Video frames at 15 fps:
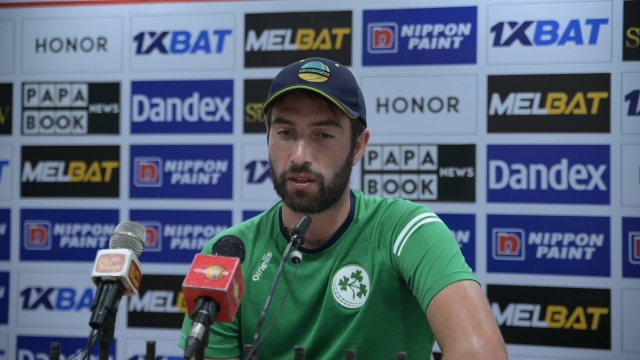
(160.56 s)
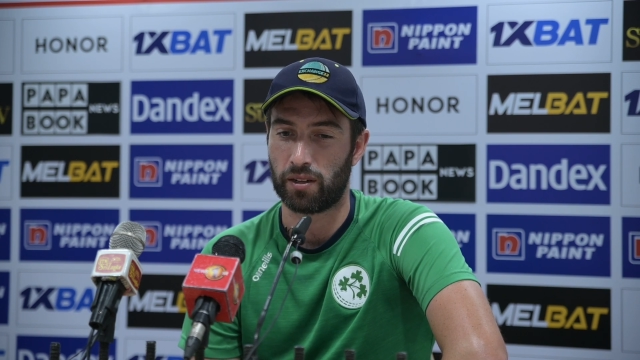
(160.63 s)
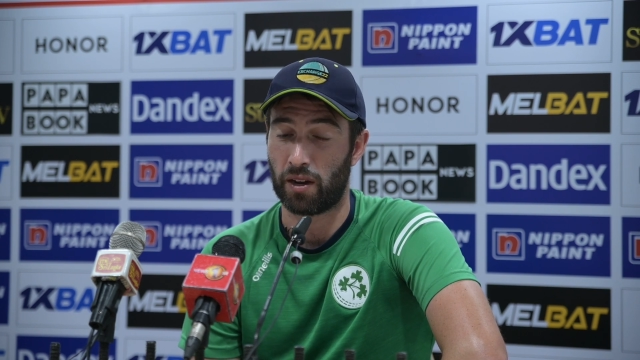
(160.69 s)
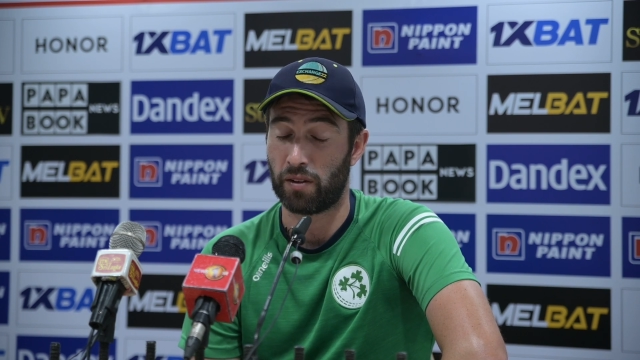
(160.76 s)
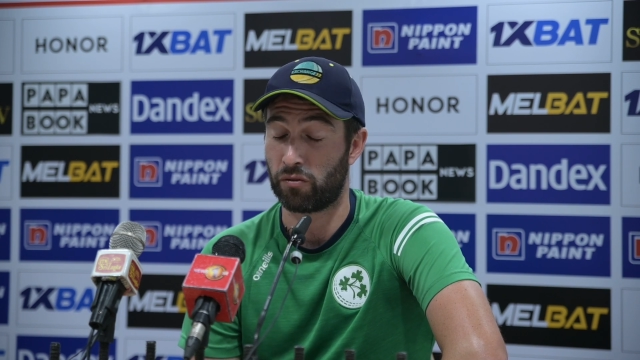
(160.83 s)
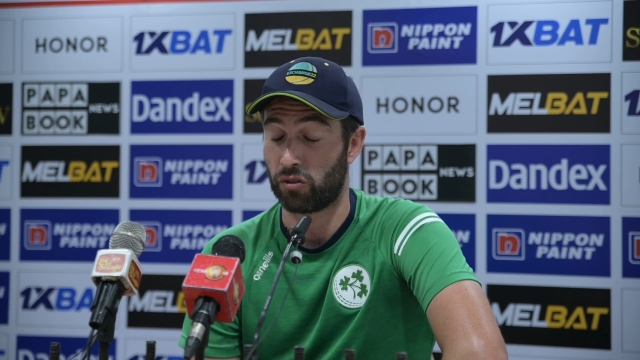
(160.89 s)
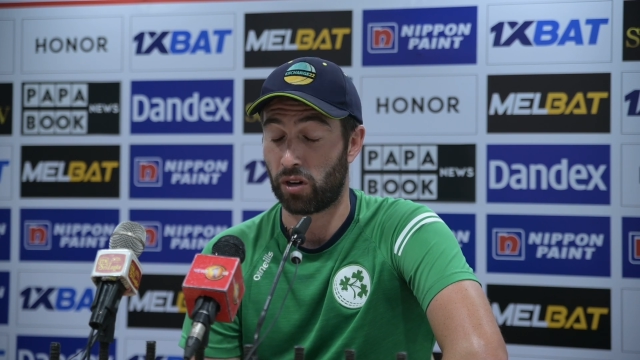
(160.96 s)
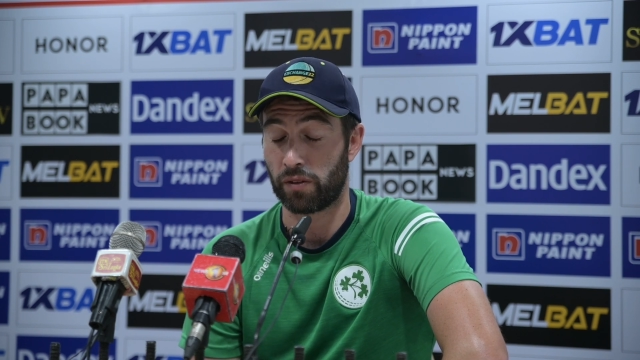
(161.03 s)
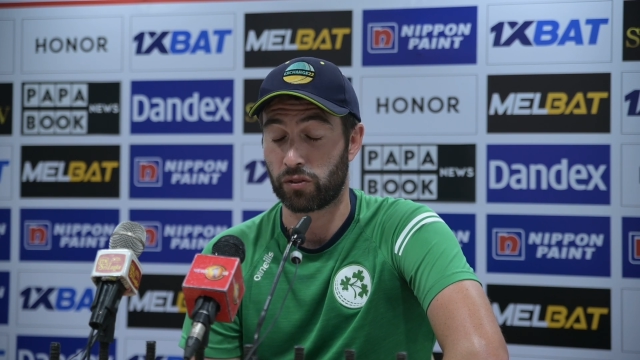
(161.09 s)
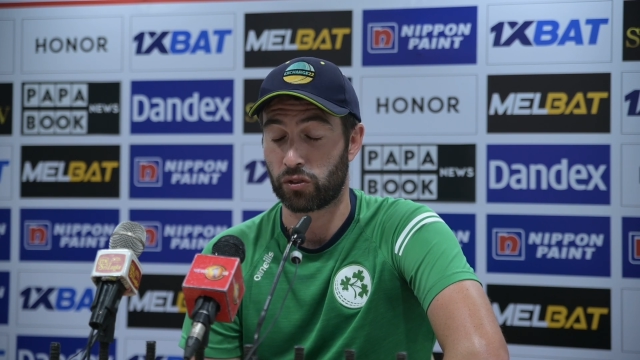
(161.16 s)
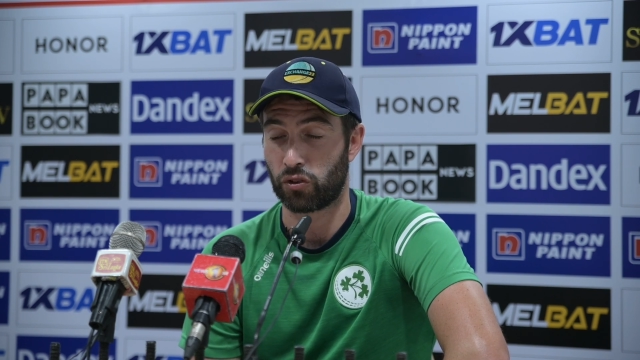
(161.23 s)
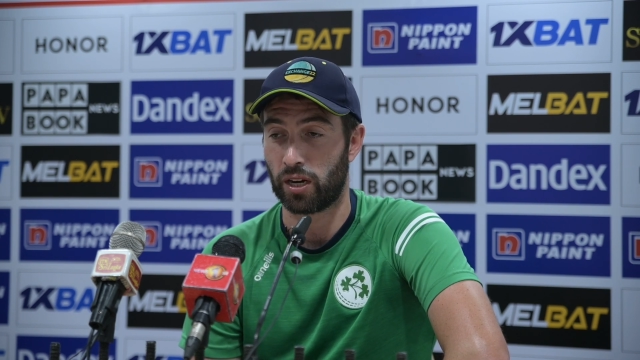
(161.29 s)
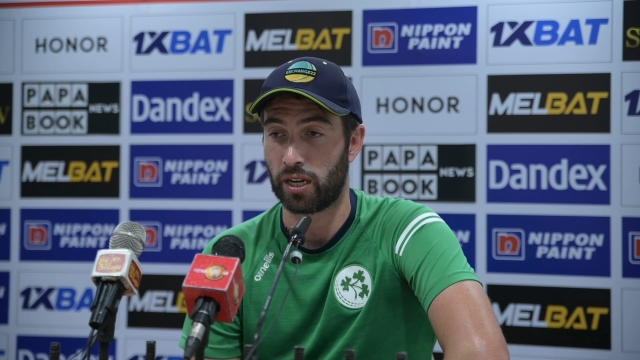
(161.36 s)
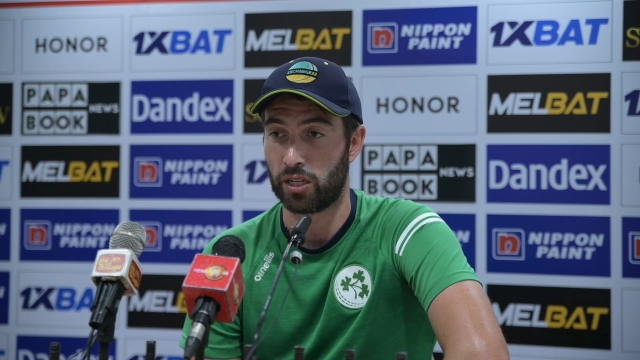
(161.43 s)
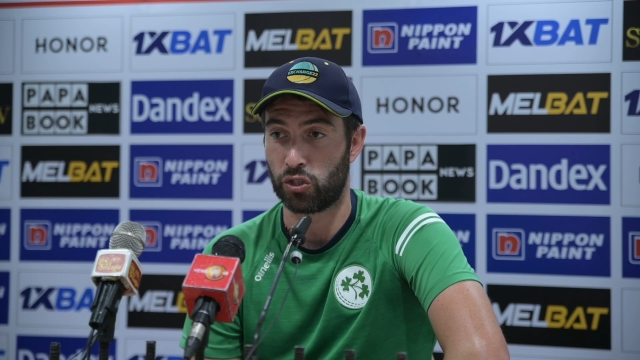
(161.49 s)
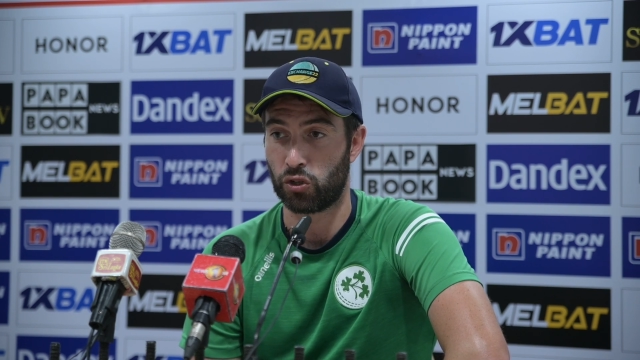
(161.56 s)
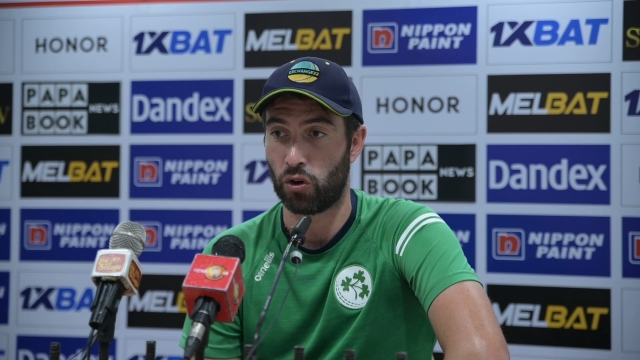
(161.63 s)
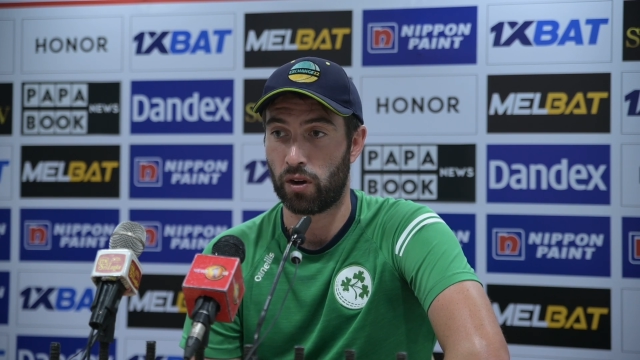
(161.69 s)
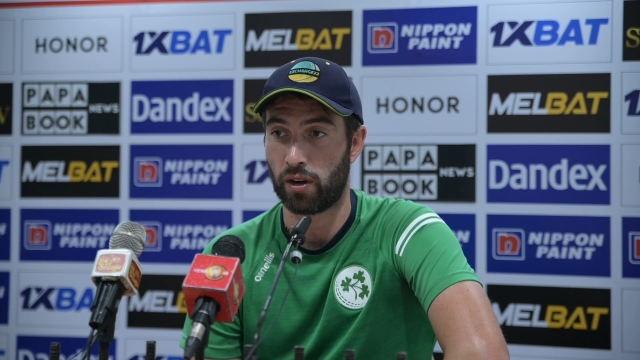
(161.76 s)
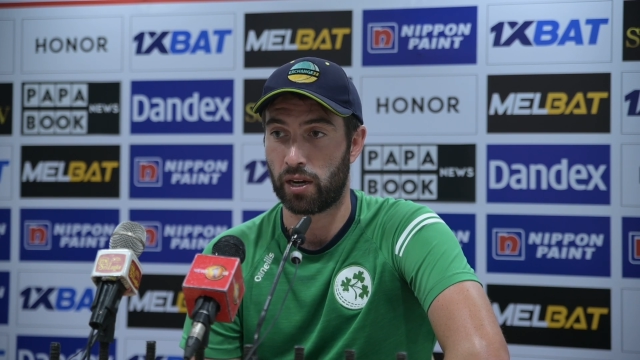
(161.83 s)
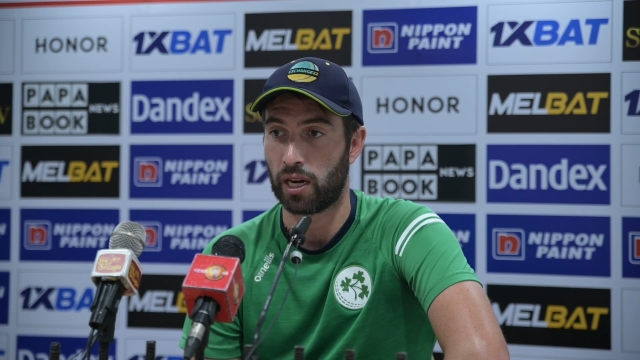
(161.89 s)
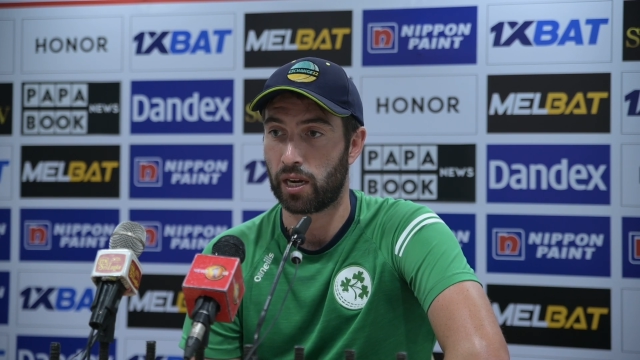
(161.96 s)
I've just really
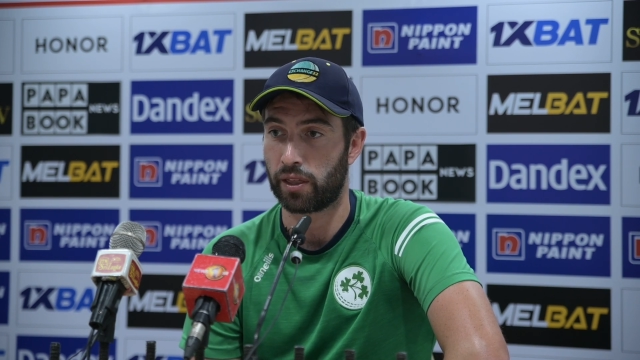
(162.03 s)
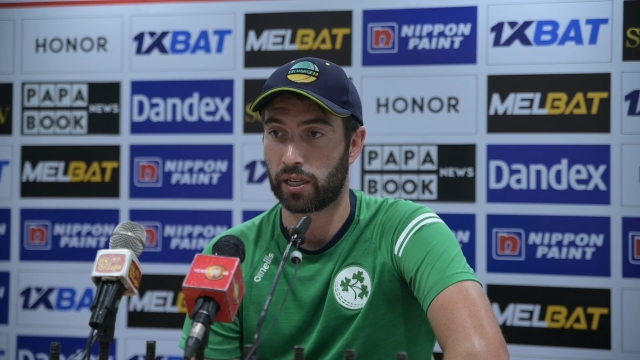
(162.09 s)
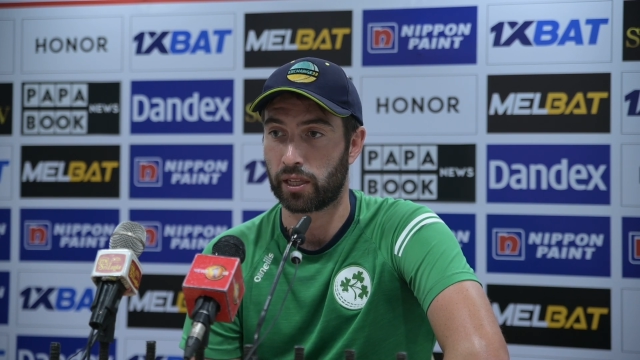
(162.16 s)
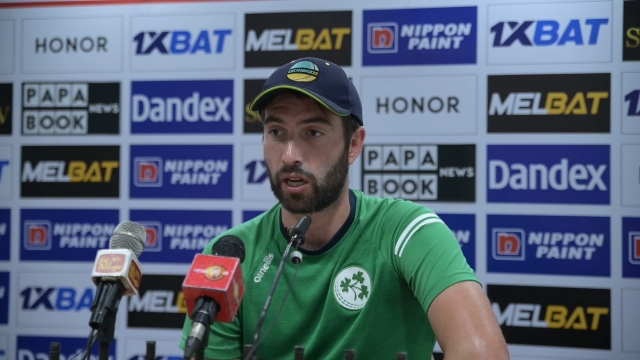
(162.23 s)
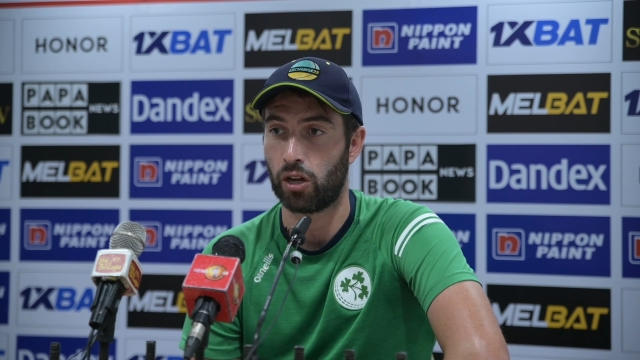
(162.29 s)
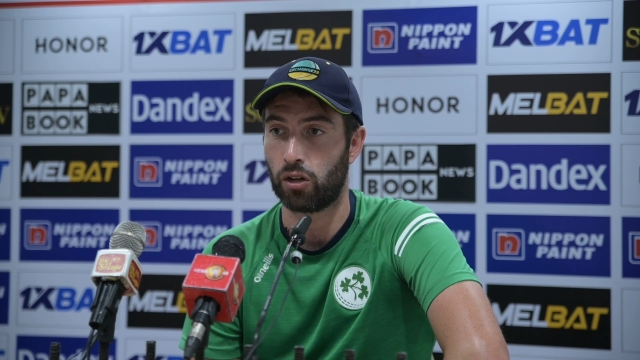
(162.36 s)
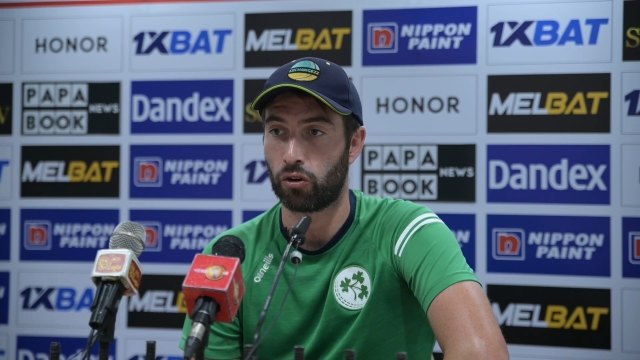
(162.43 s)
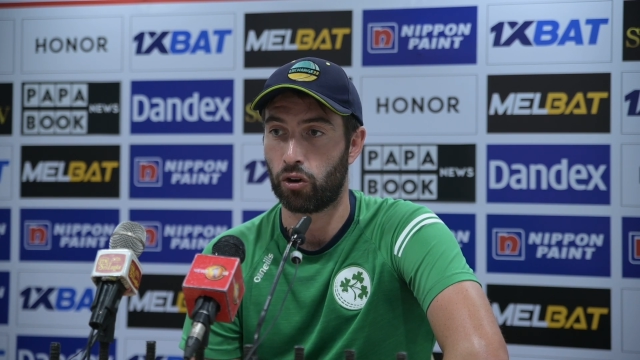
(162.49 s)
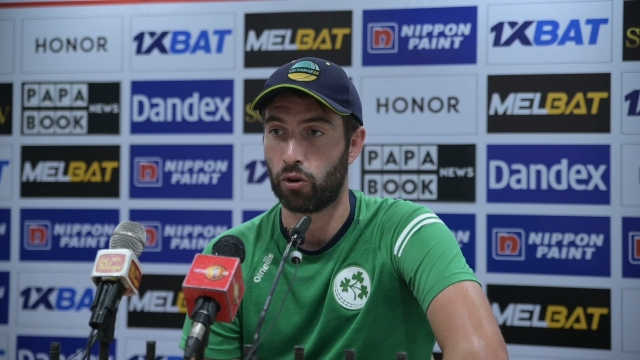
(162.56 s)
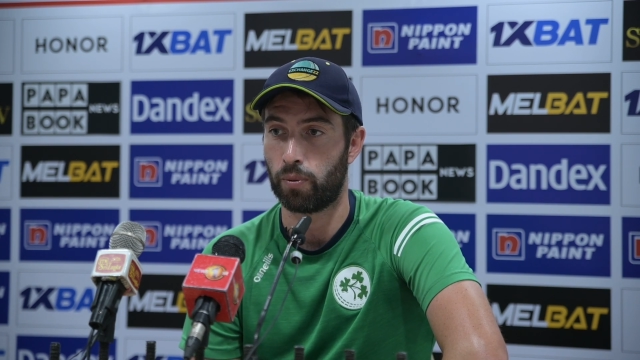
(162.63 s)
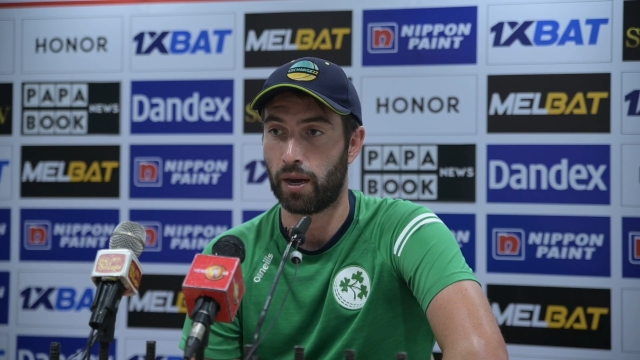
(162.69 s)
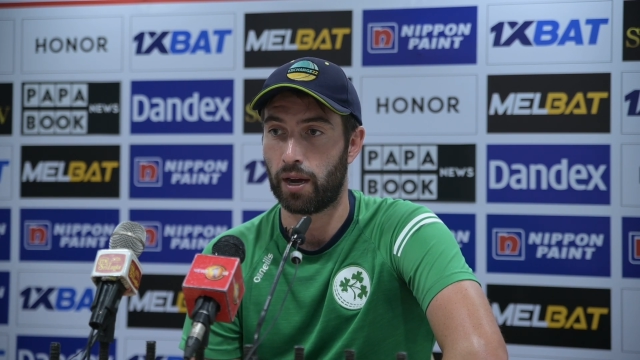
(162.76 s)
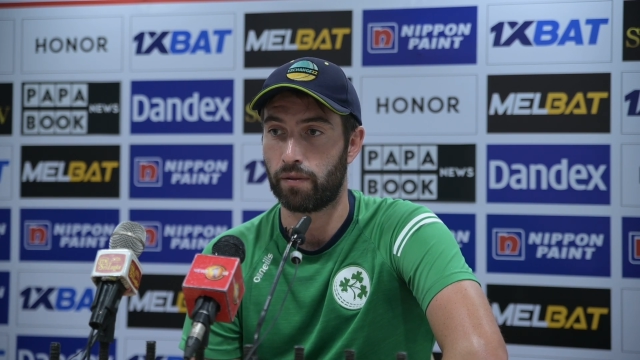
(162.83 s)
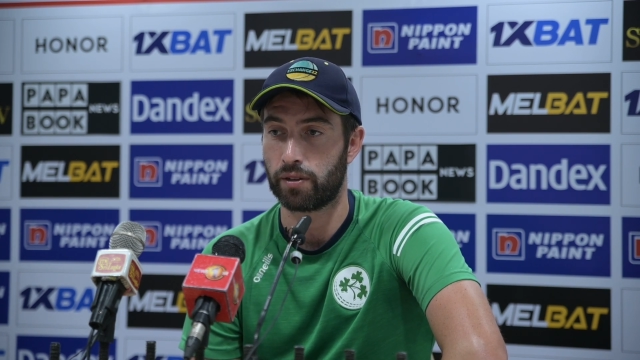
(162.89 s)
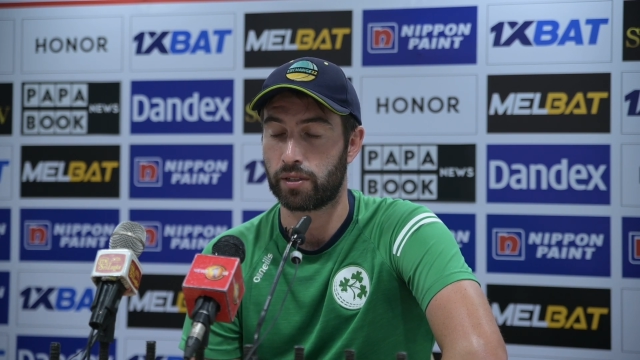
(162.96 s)
enjoyed it, and I think the whole group have.